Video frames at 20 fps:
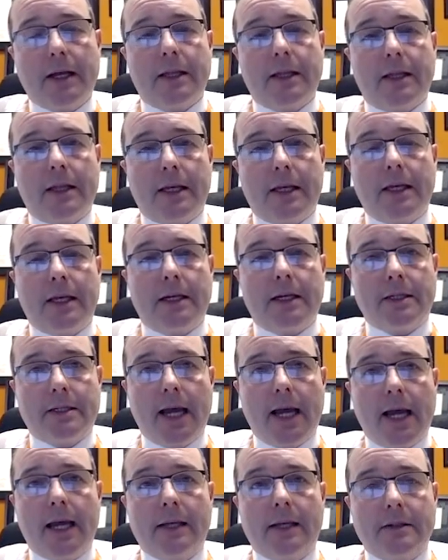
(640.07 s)
The
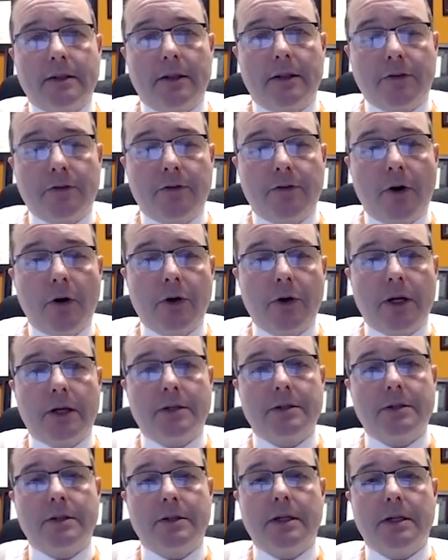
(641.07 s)
intent, the
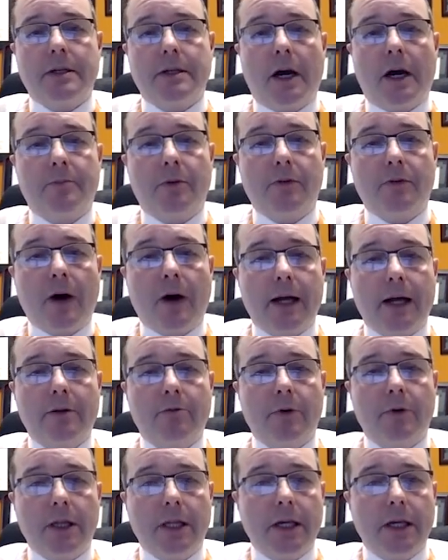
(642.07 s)
focus, is on
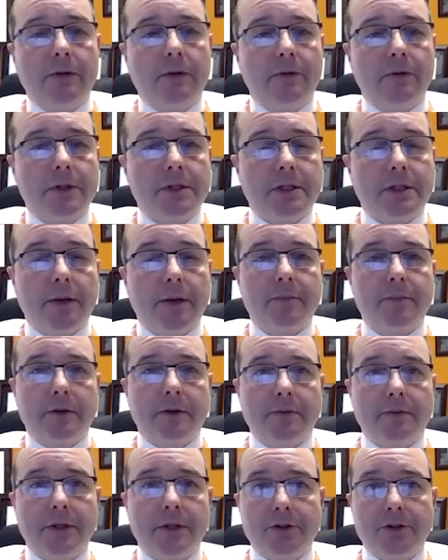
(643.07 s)
providing relief of the
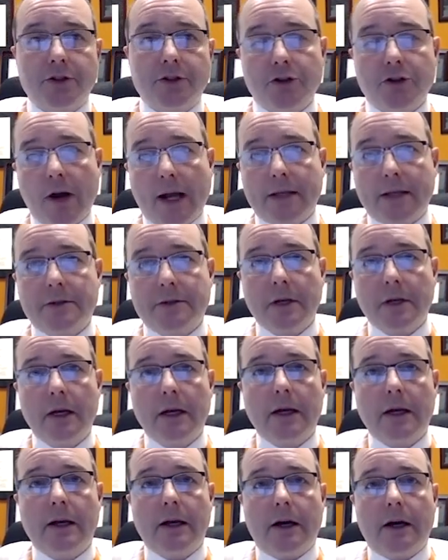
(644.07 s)
symptoms and stress
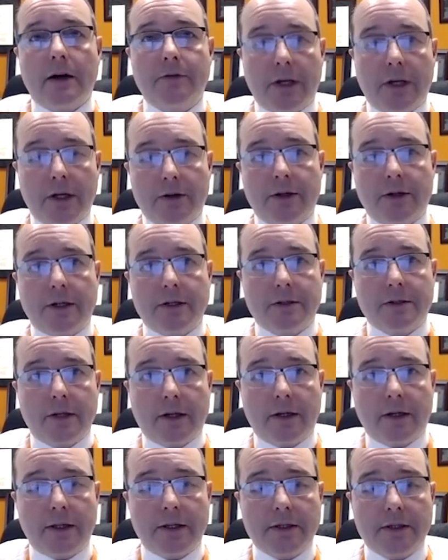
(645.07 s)
of illness,
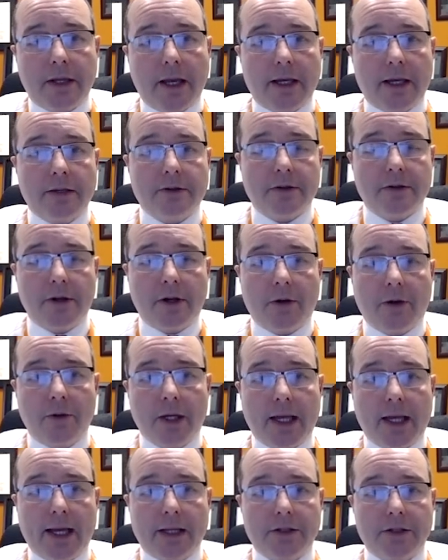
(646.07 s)
and in this case,
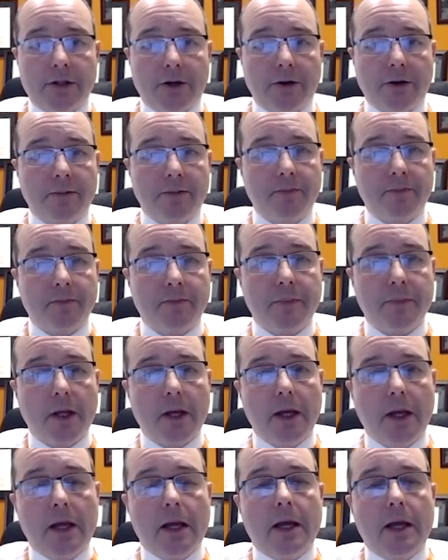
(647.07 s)
the cancer.
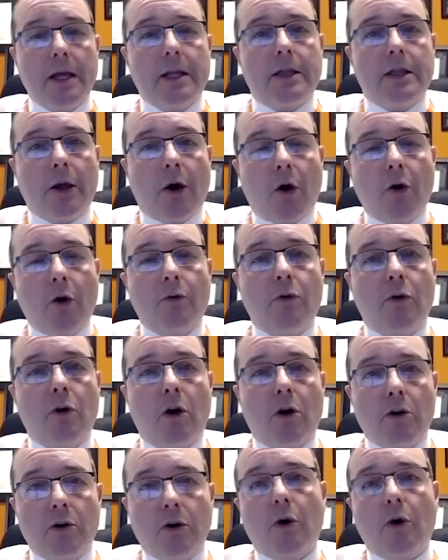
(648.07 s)
The
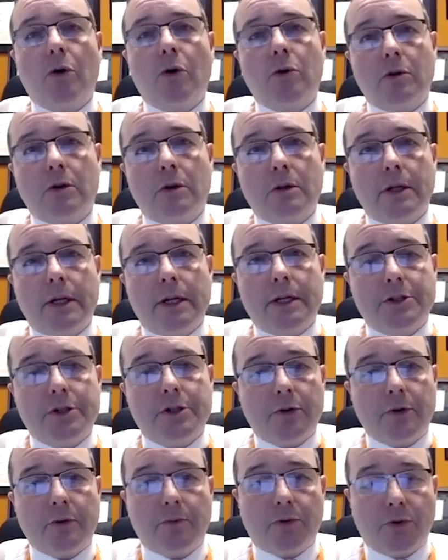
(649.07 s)
overall goal is
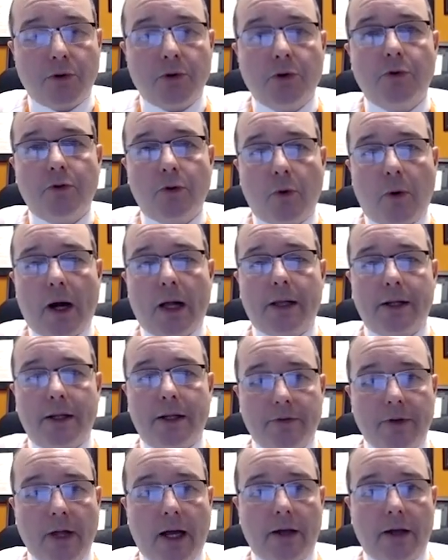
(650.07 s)
to improve
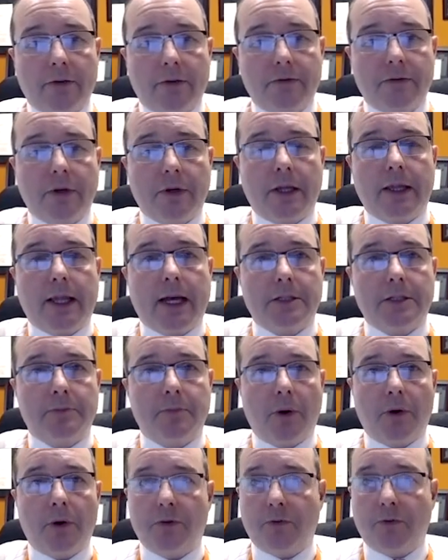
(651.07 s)
quality of life, and that's
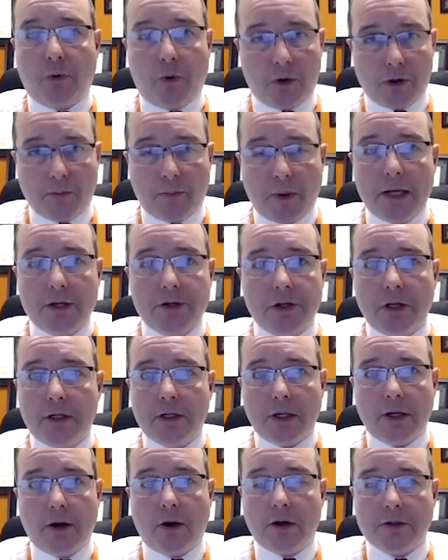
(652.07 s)
both for the
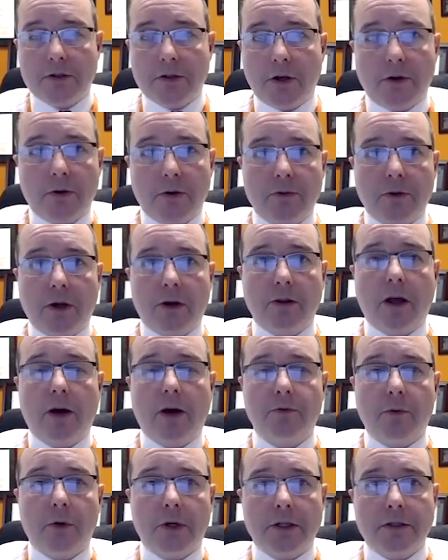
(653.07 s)
patient and also their
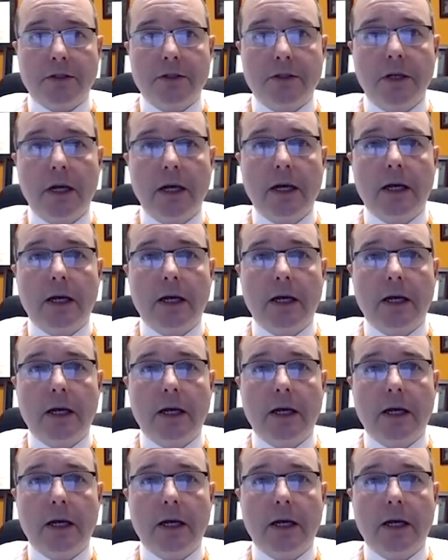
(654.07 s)
loved ones